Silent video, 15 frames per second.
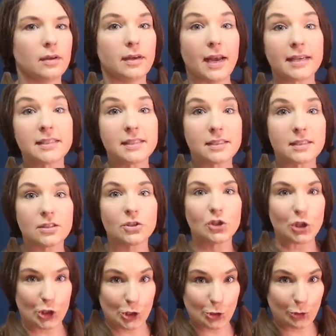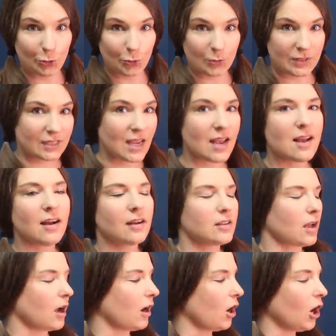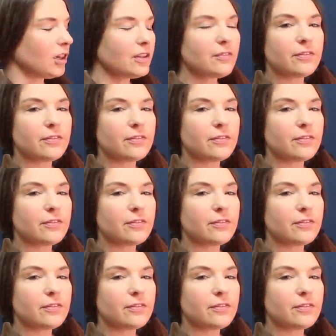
Next, shoes. All